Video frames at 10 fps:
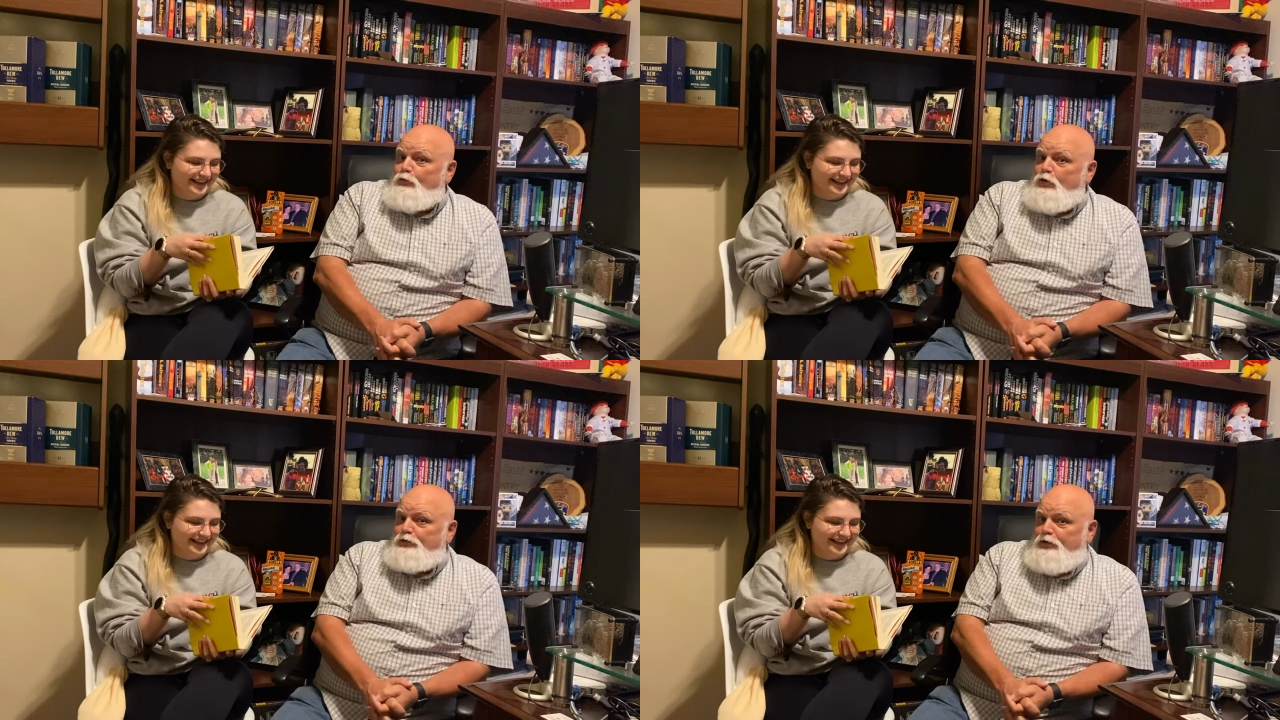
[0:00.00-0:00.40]

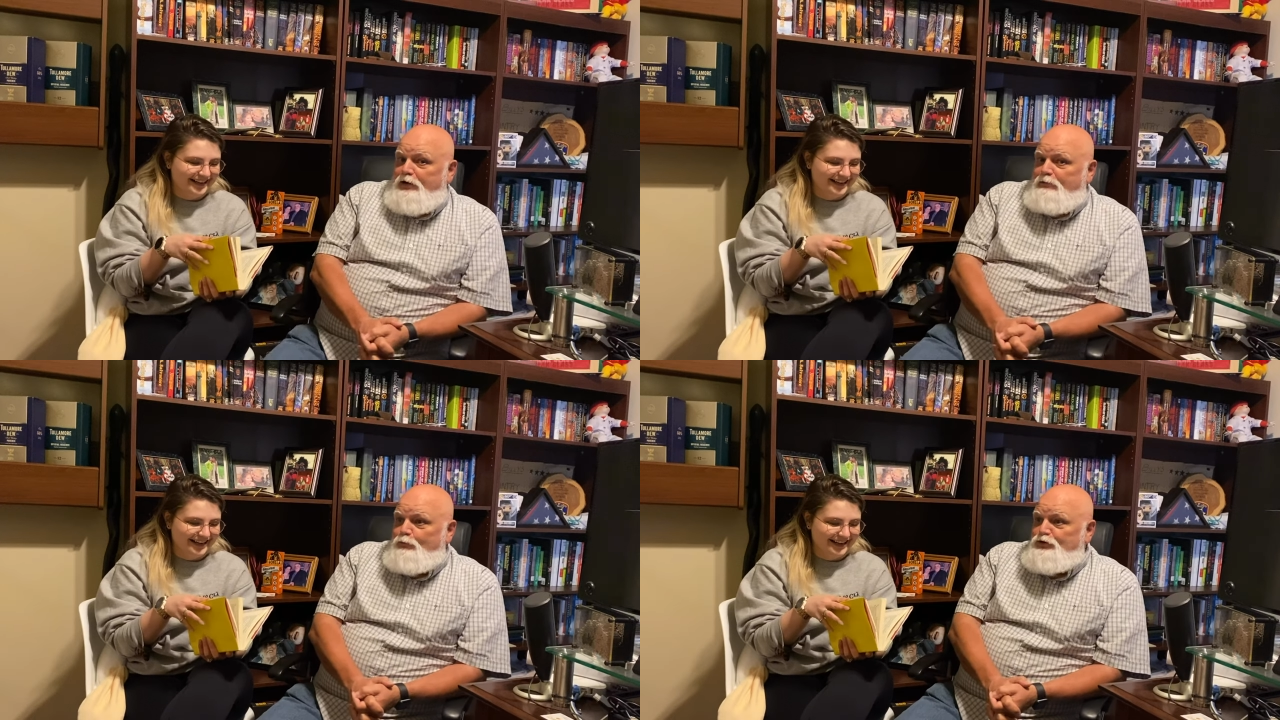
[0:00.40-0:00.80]

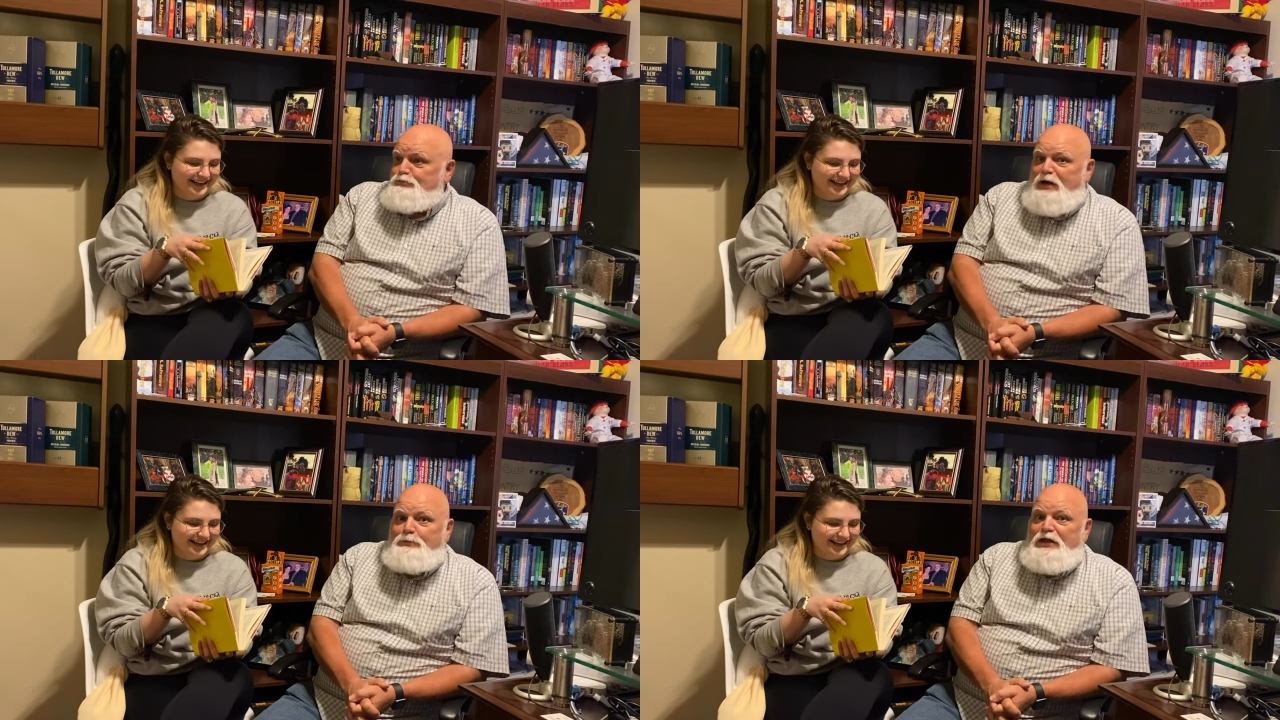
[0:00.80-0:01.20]
Speaker 1: wondering, which
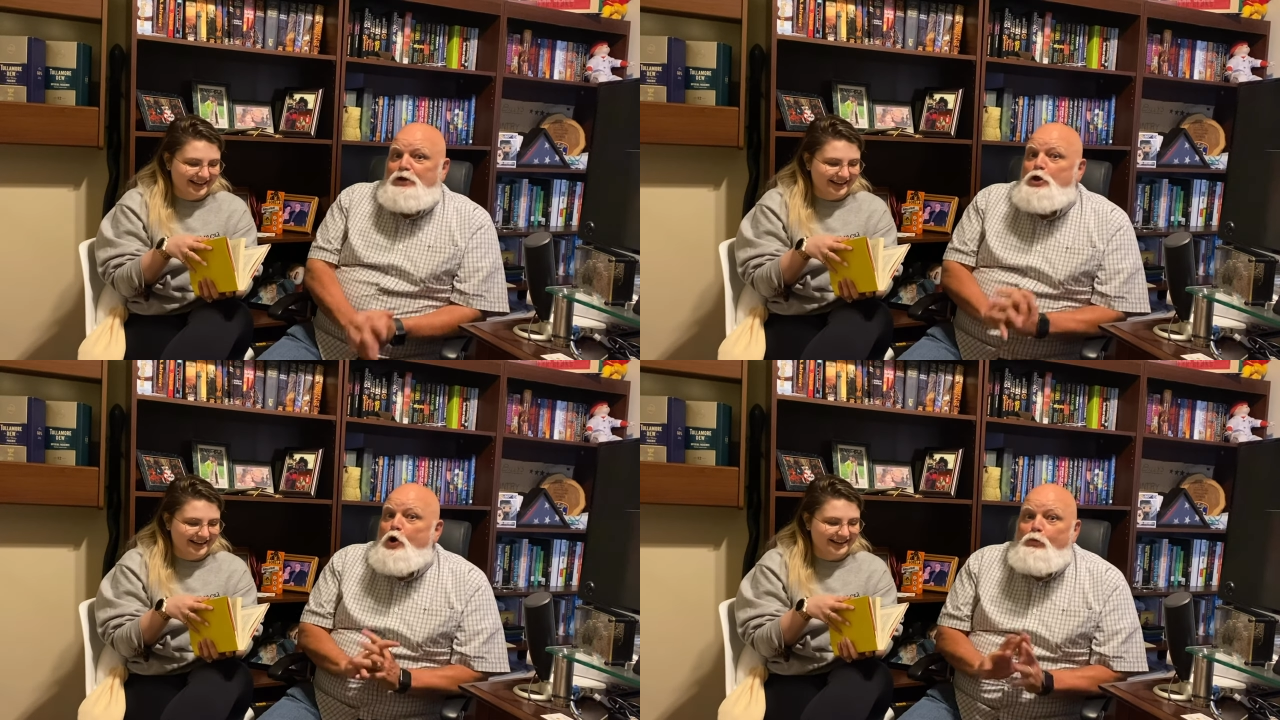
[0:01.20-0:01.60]
may be
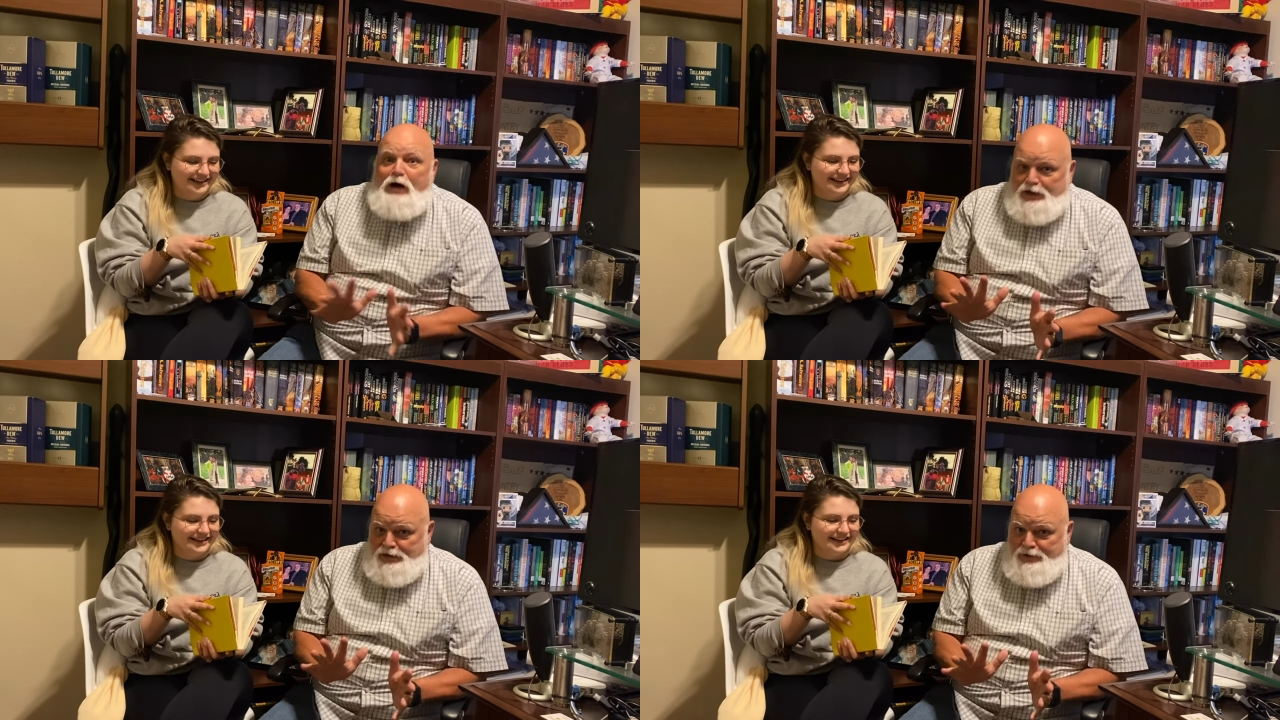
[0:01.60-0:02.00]

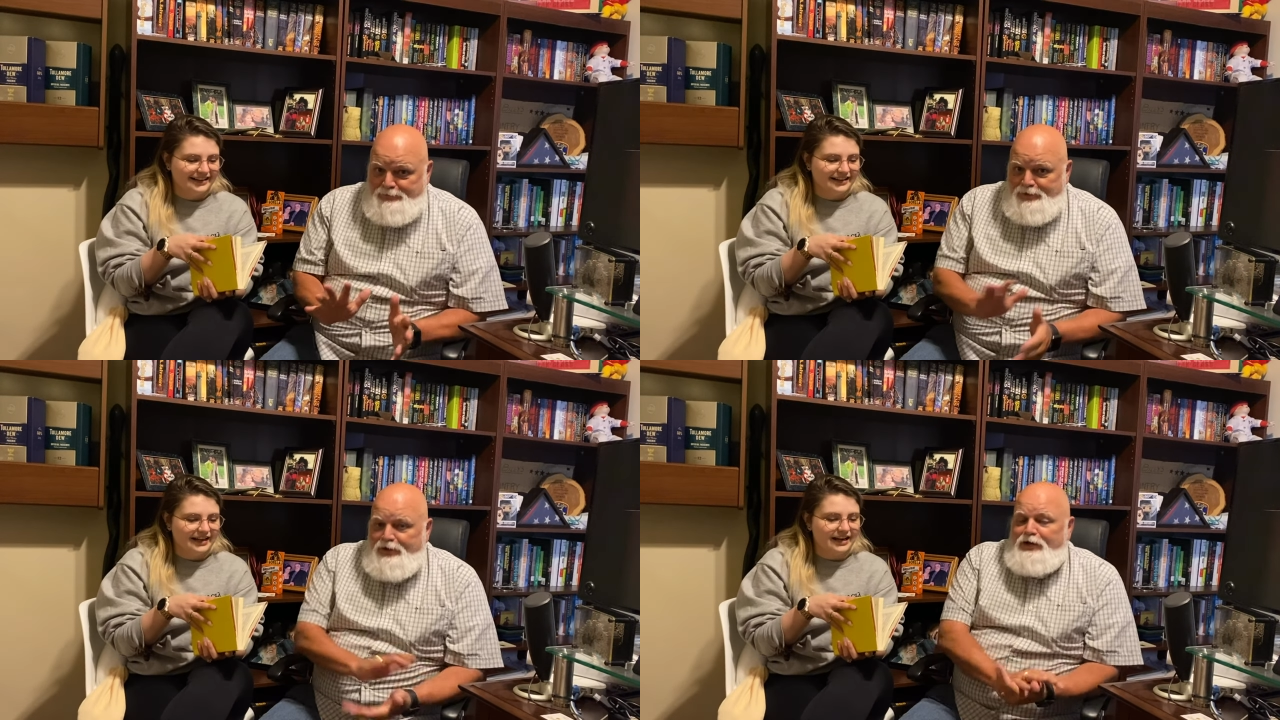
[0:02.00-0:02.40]
nobody.
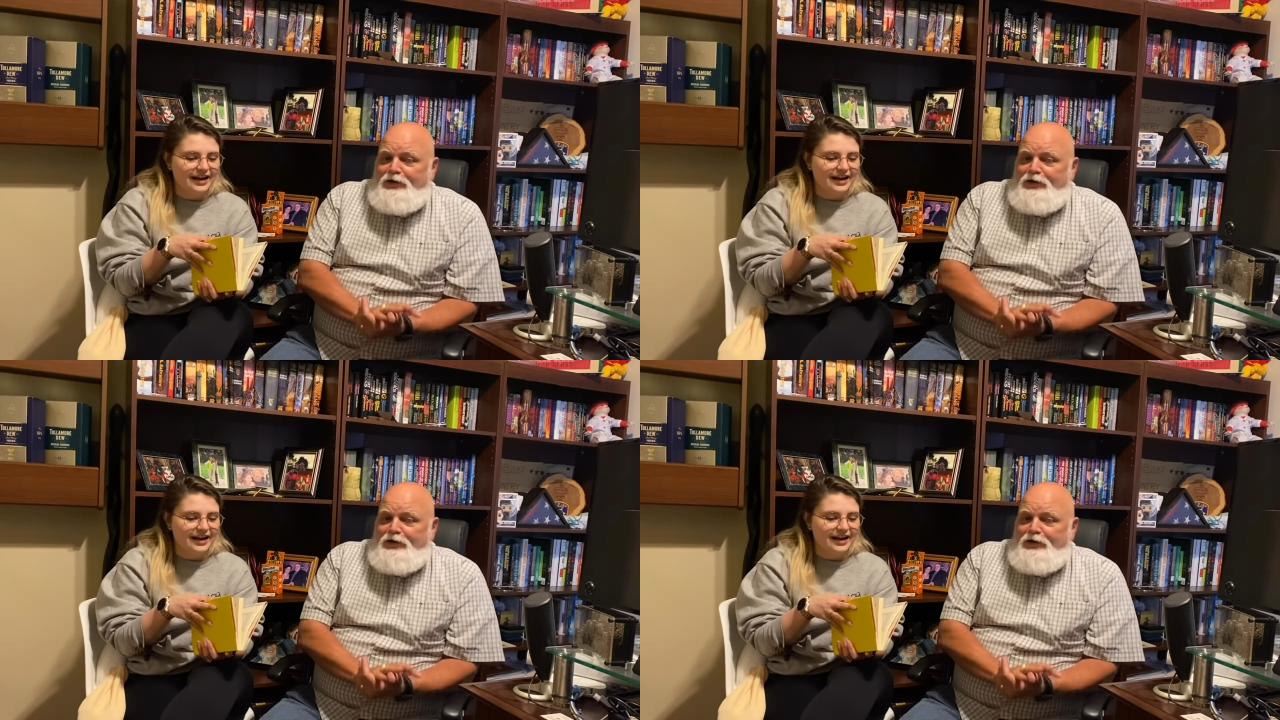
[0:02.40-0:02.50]
Hey, I